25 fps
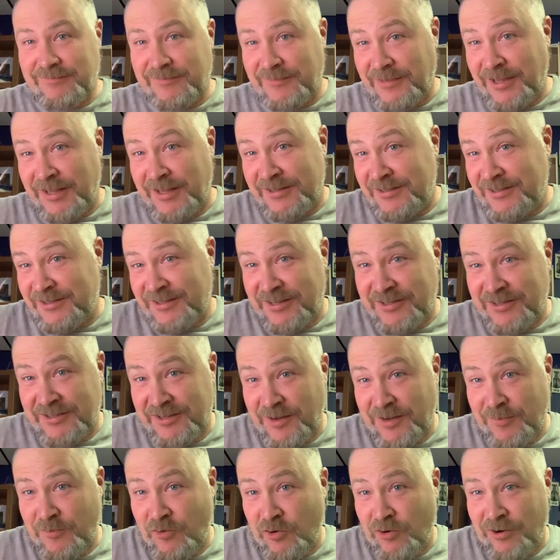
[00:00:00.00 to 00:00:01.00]
And since
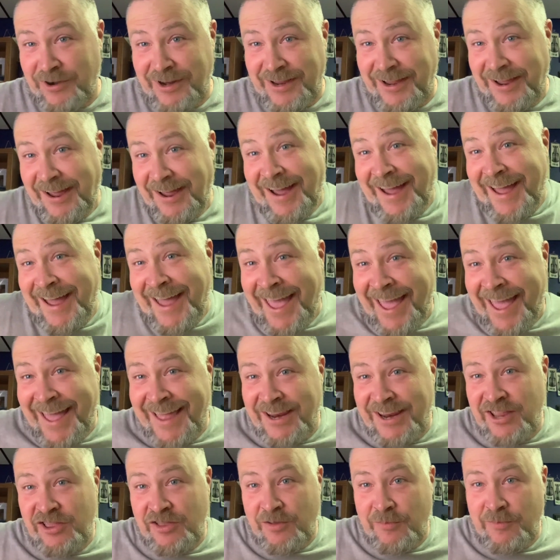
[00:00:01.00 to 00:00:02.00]
I'm already
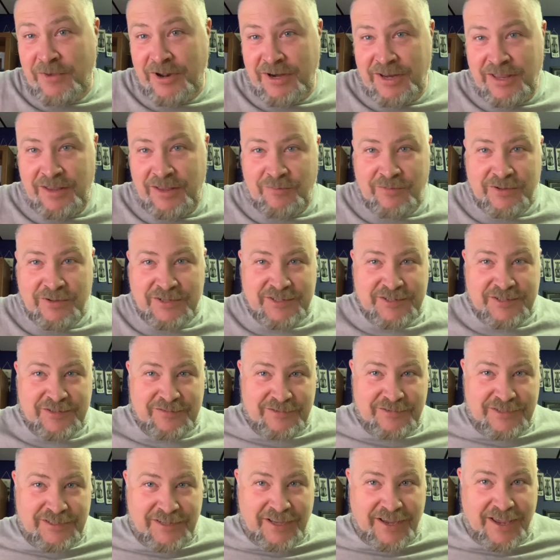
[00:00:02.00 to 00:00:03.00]
ahead in the money, let's
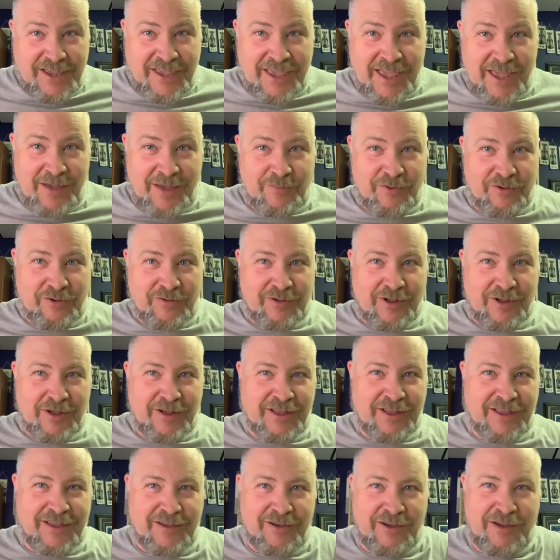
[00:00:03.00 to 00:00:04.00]
take a gamble.
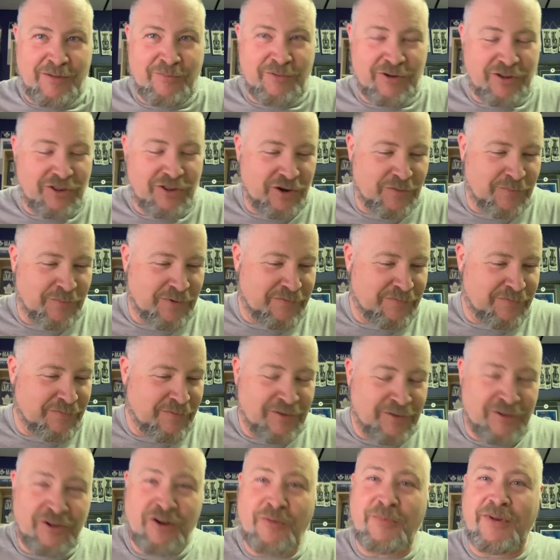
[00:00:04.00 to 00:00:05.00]
I went a
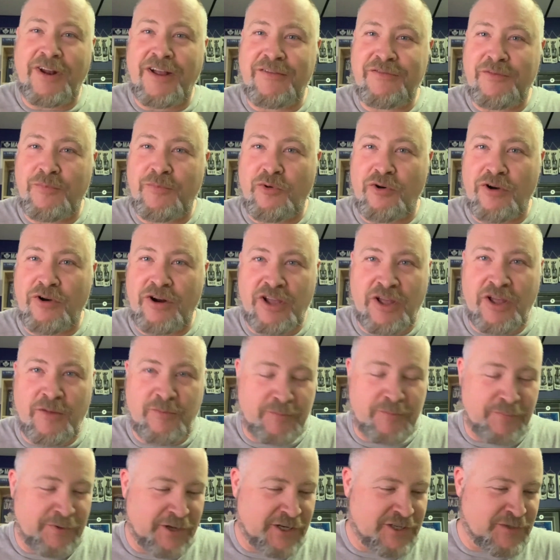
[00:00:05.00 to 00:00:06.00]
little bit off the board in a couple
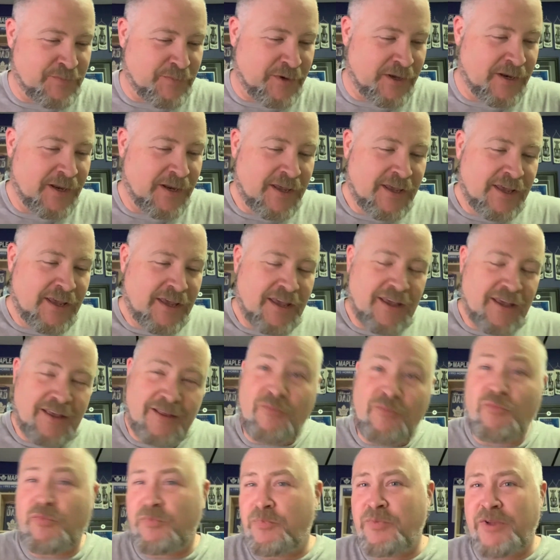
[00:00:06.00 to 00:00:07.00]
picks, but
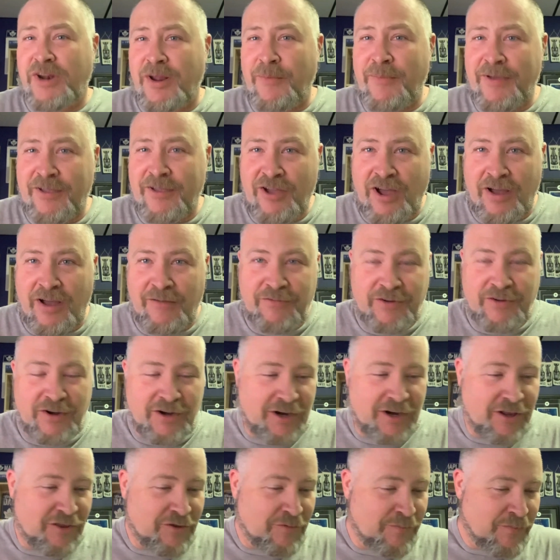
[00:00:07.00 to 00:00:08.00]
I'm confident
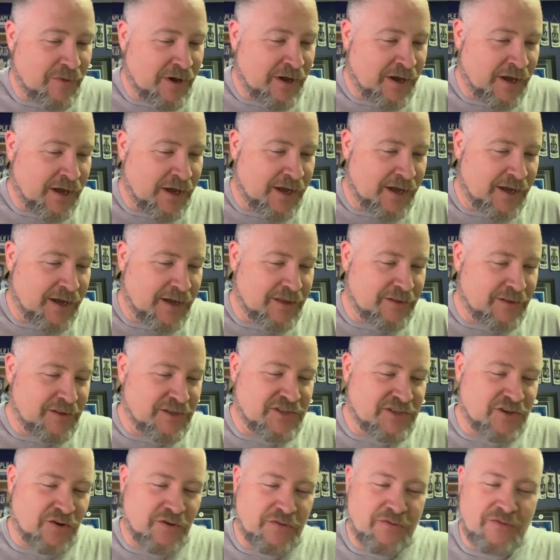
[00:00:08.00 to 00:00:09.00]
in them.
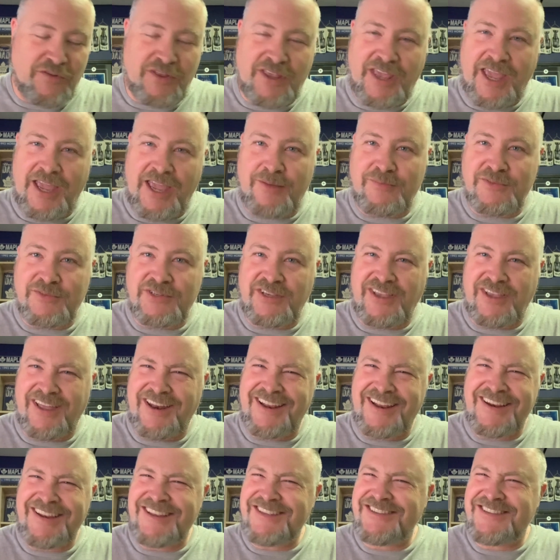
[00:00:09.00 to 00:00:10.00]
Let's go through the games again.
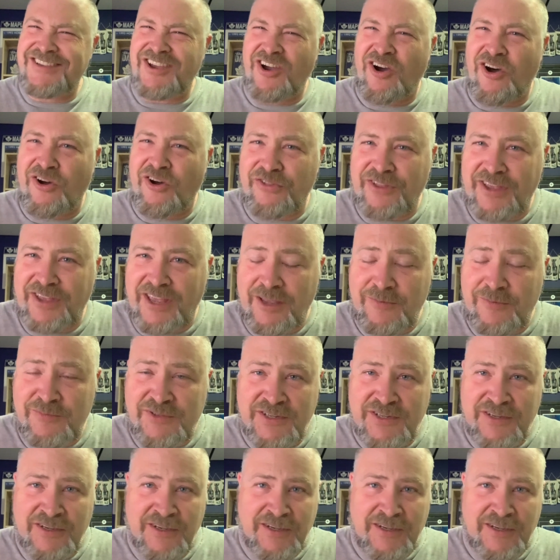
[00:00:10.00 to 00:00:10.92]
I didn't see all the games,